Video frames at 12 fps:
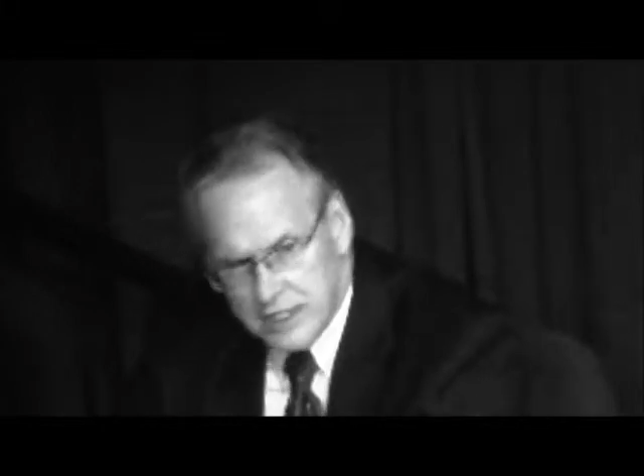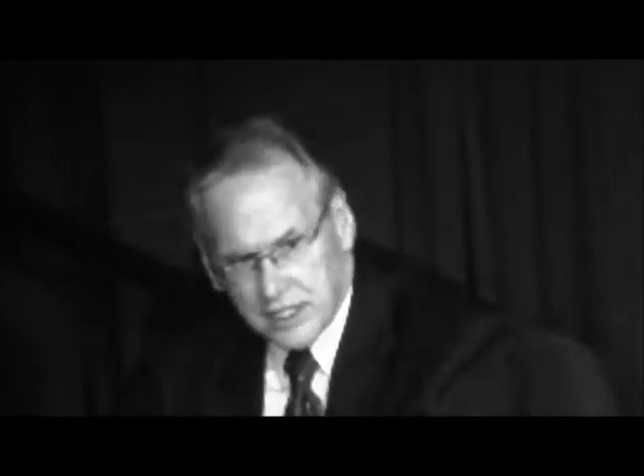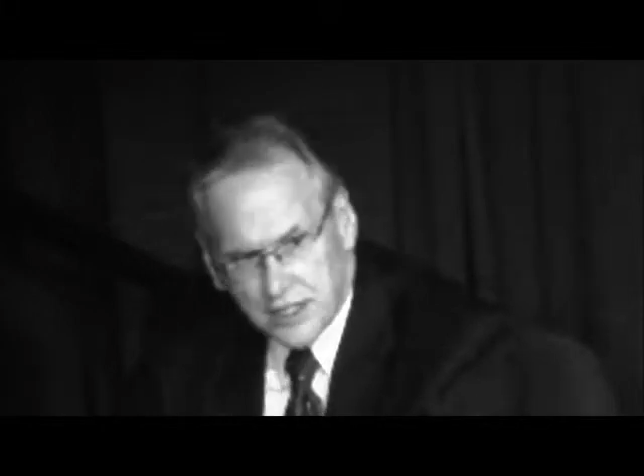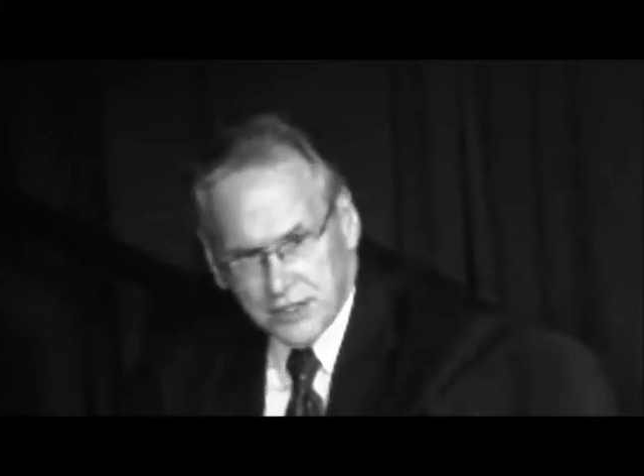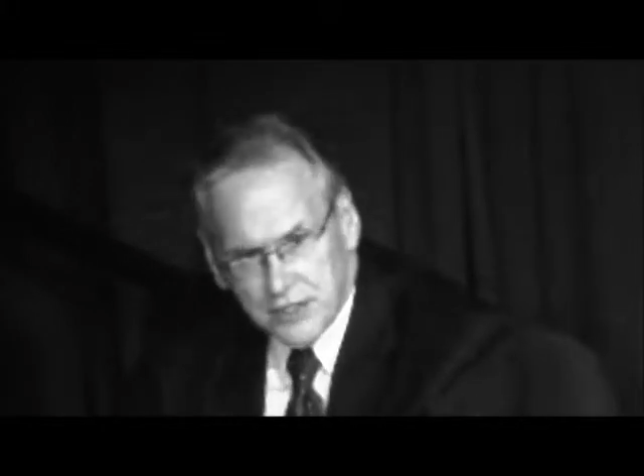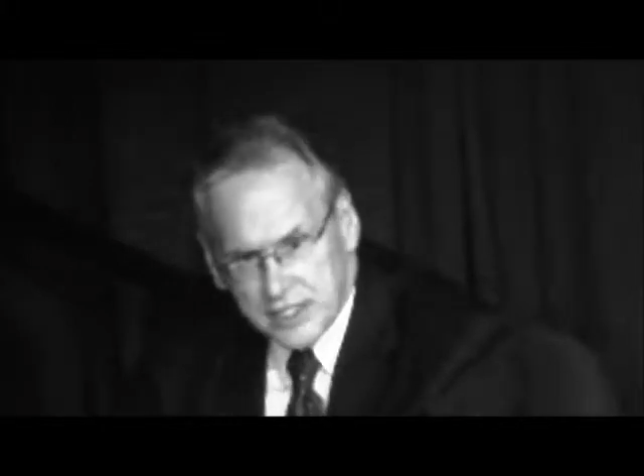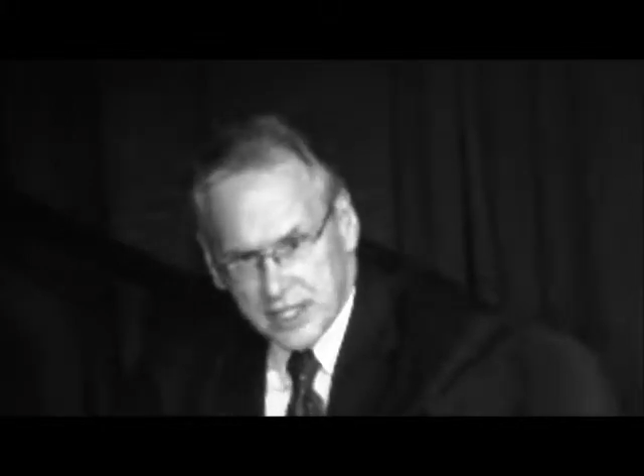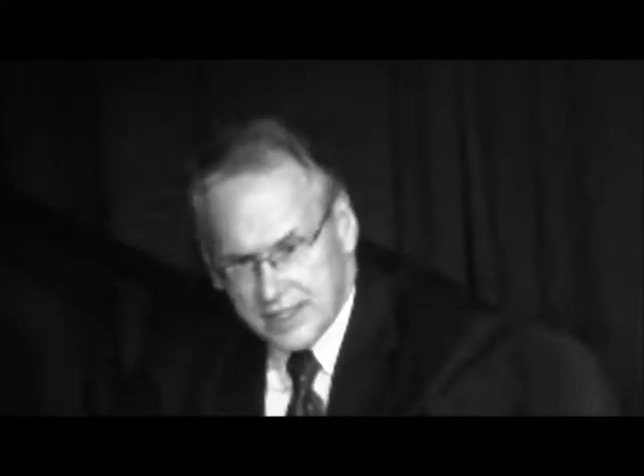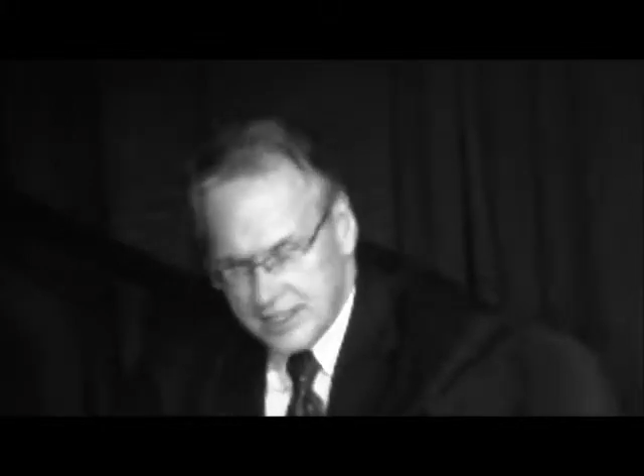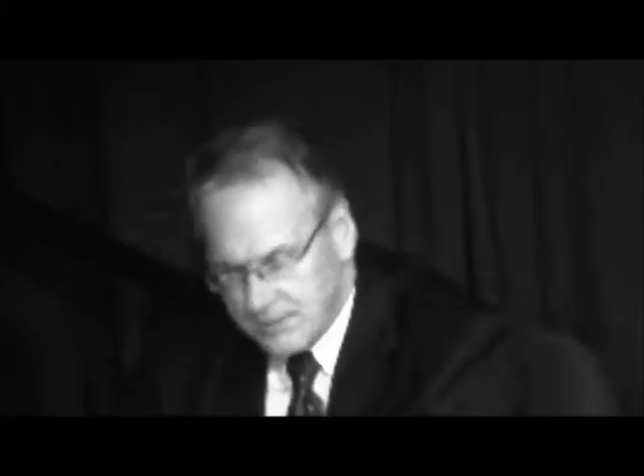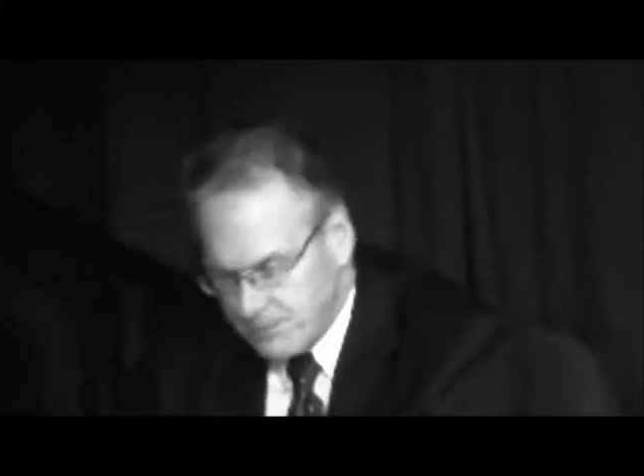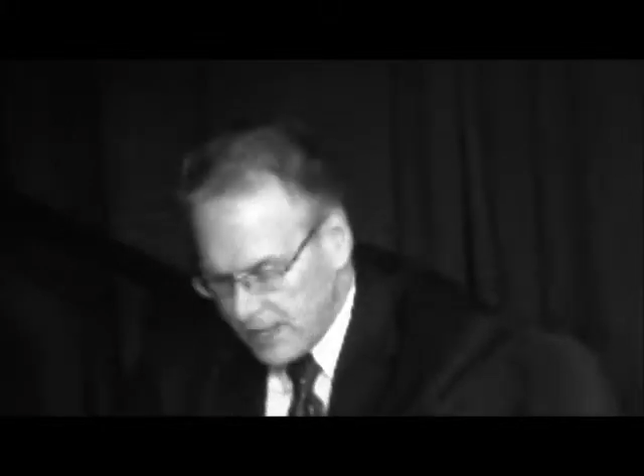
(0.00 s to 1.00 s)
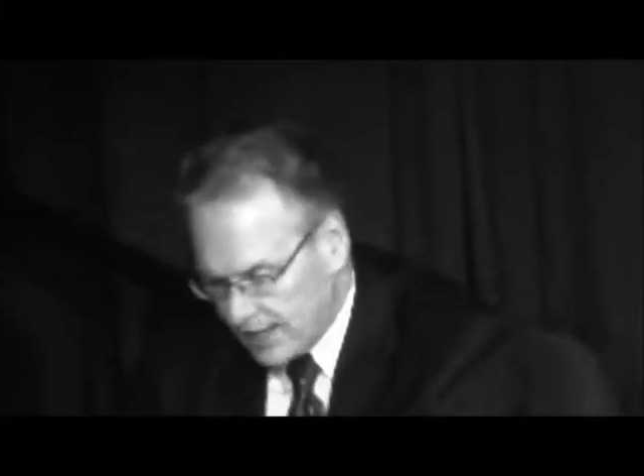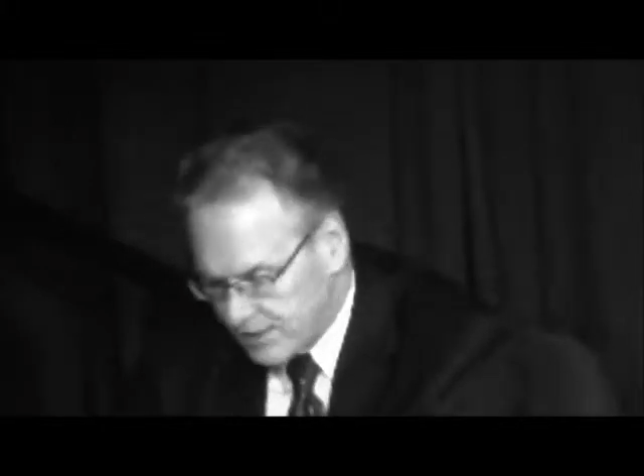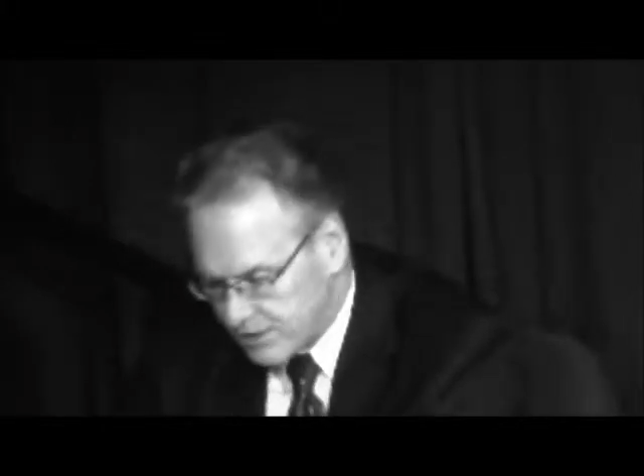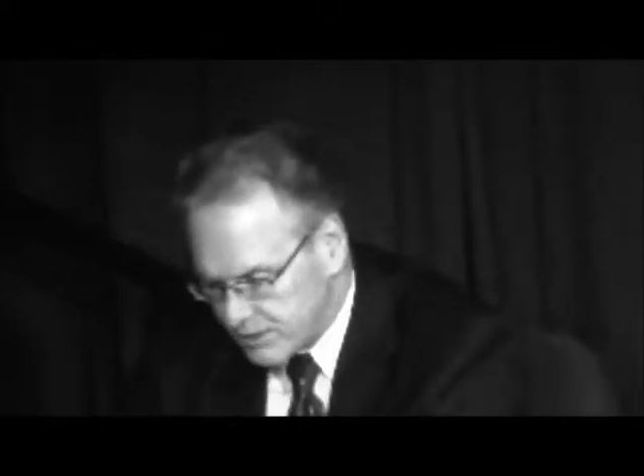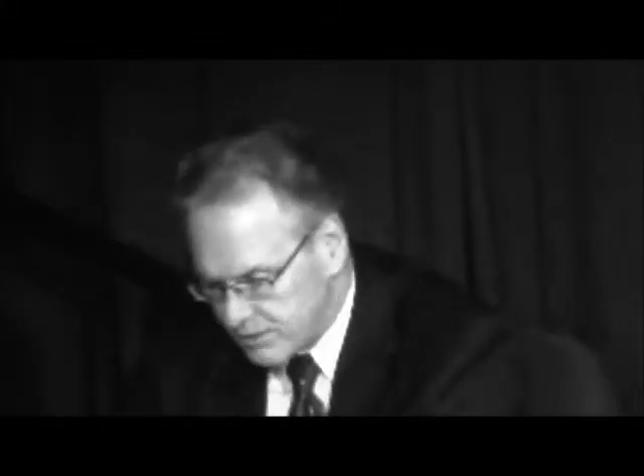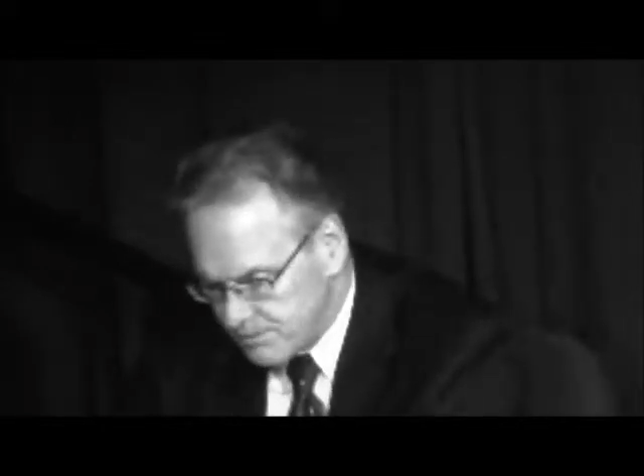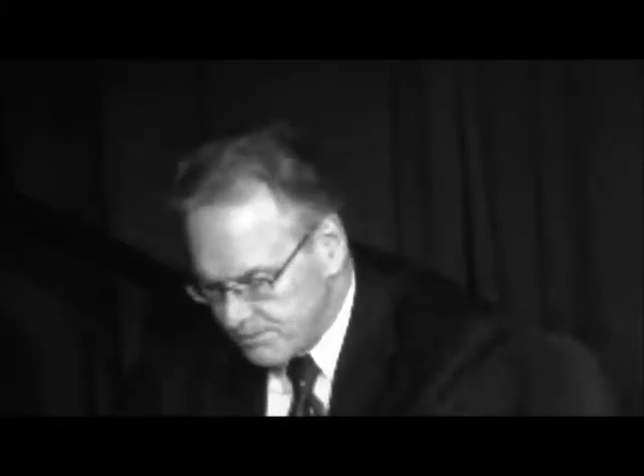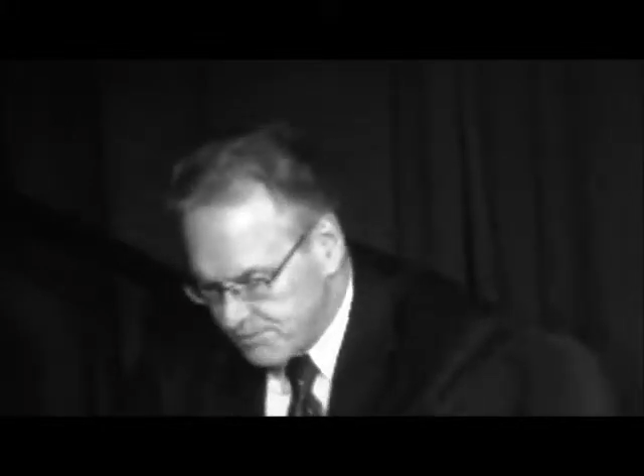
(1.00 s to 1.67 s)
as other attendant matters.